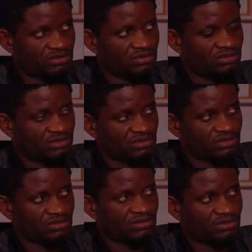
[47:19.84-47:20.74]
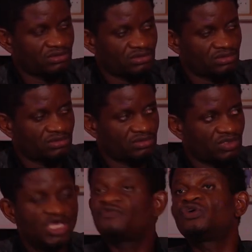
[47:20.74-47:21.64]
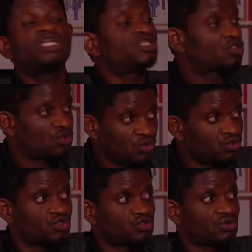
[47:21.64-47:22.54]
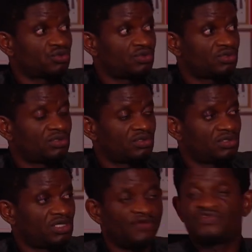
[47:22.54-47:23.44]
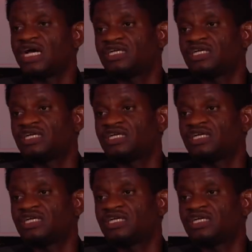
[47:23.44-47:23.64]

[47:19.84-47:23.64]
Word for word: don't talk my child. I'm sorry. Even in schools, if they are